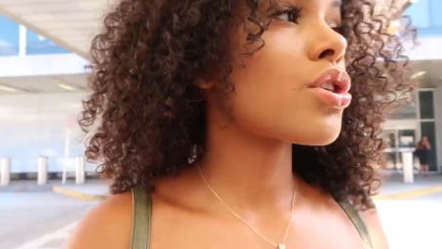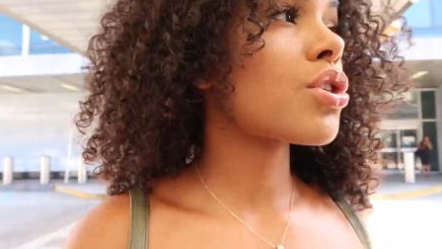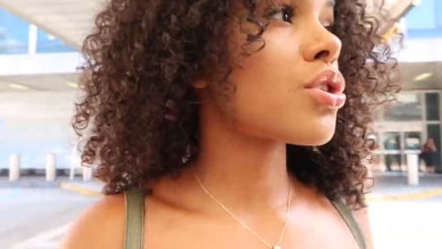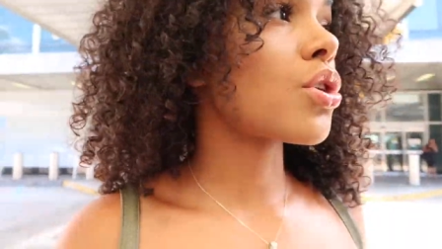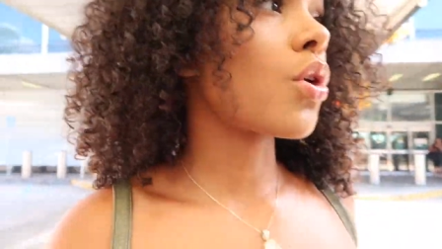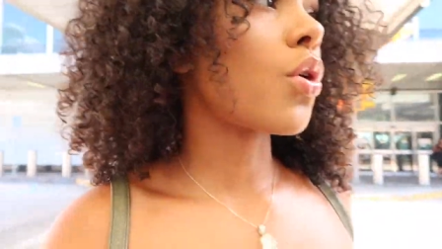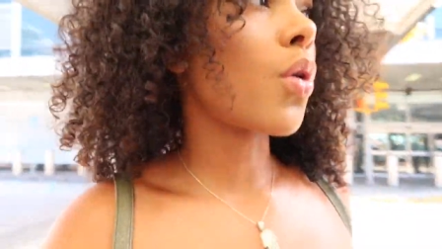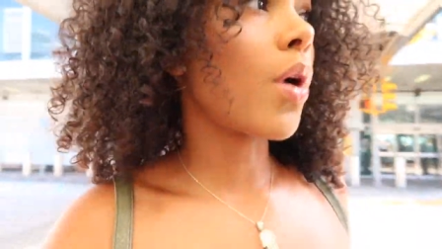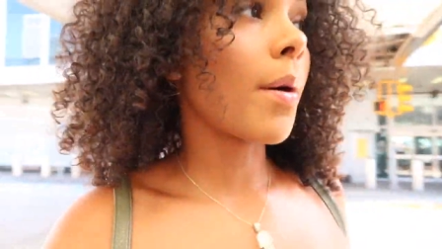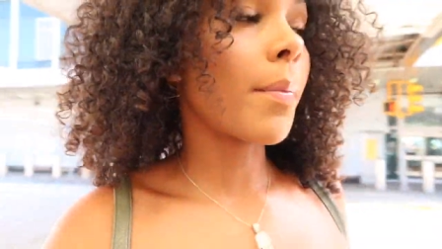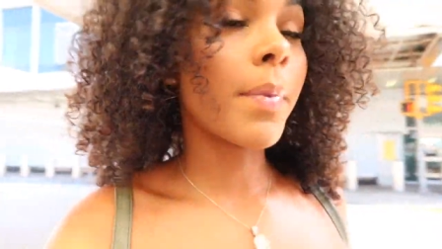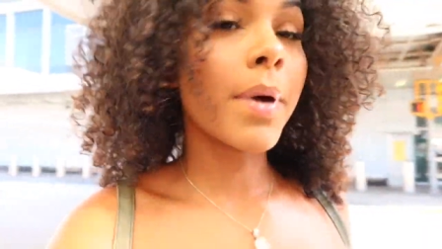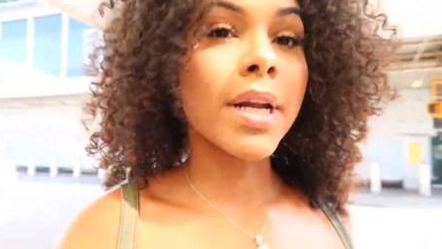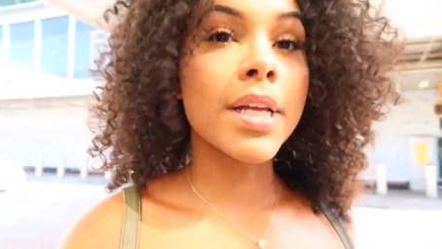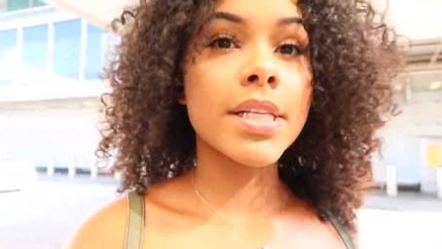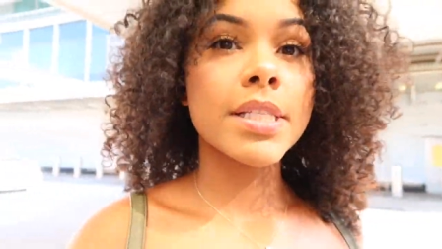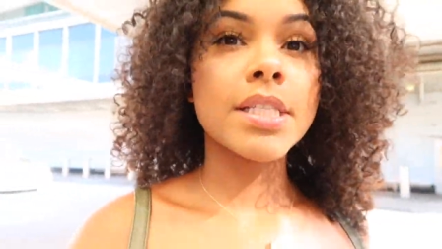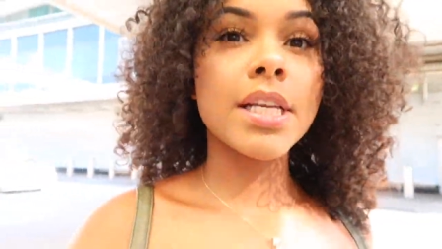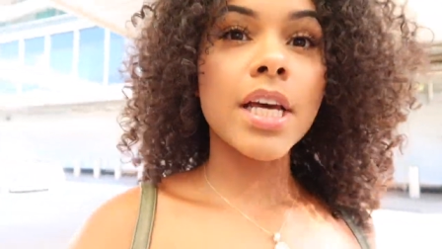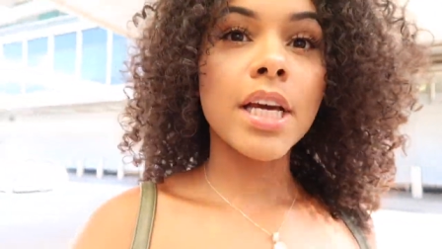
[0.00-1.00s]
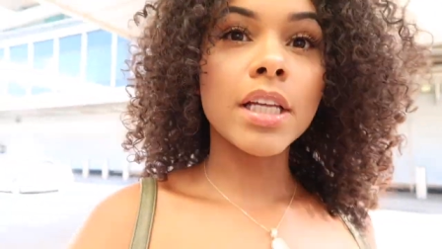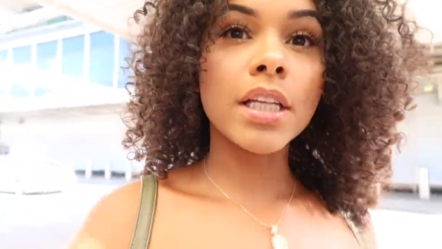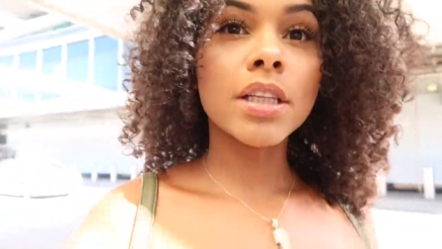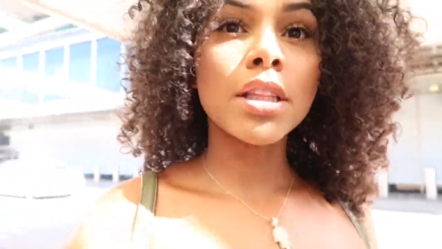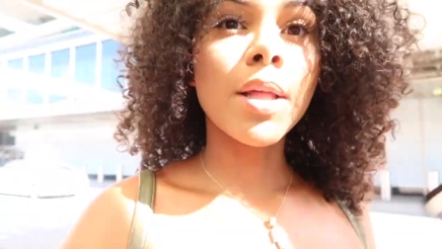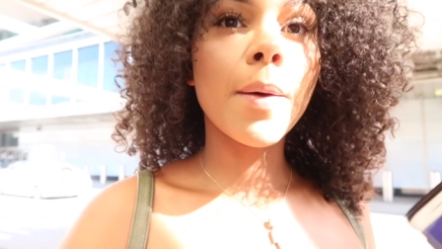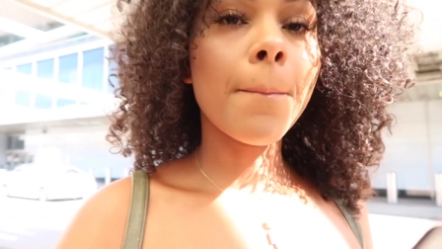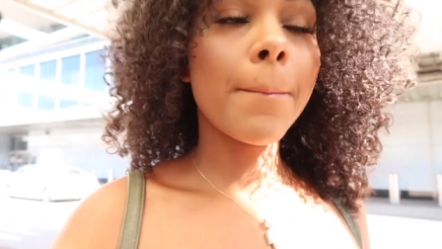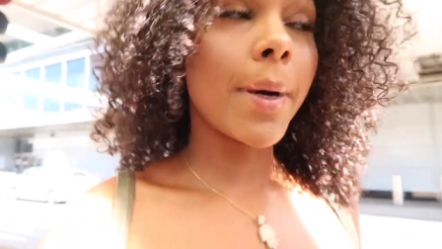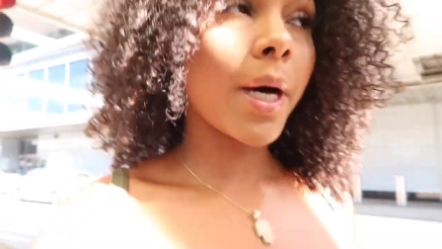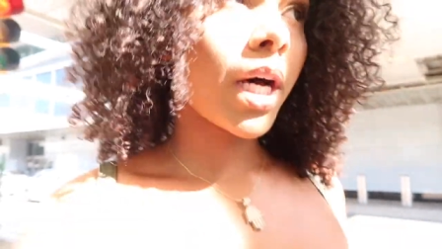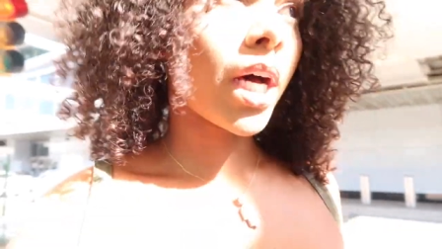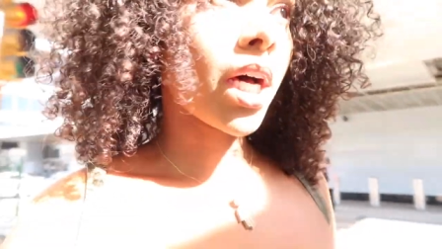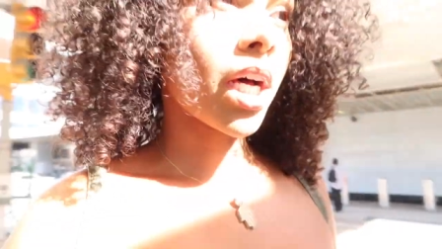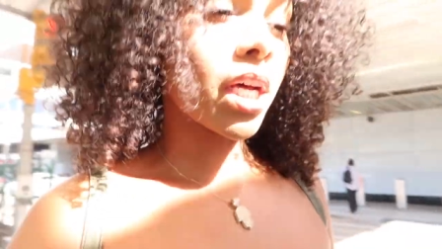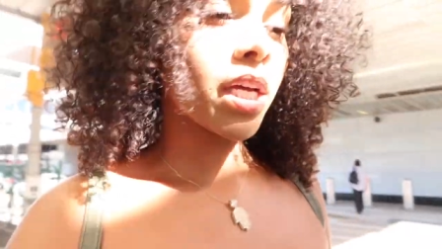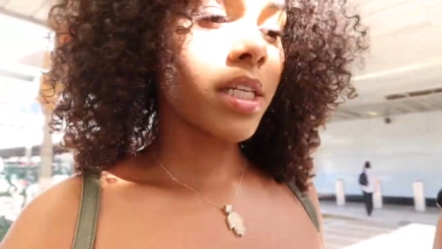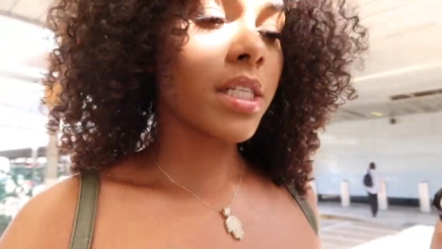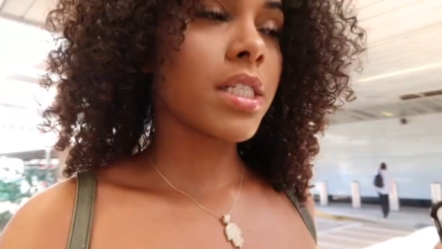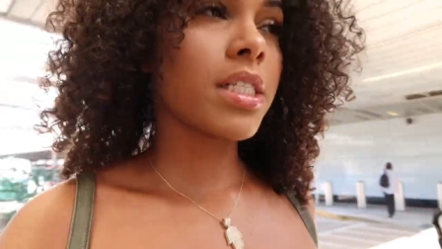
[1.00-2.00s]
so I'm gonna take the
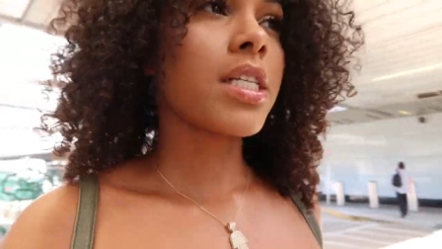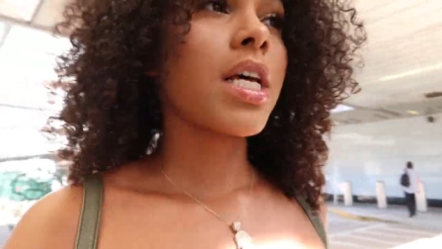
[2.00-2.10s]
bus